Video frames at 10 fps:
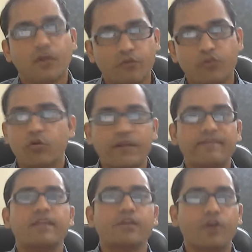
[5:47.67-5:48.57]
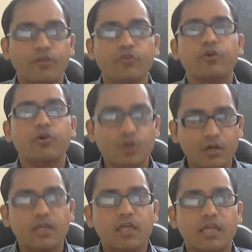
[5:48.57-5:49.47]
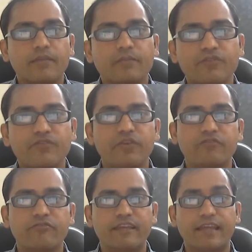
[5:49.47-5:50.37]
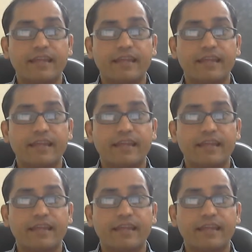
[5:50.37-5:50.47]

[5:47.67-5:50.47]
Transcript: We don't have any other in-between way.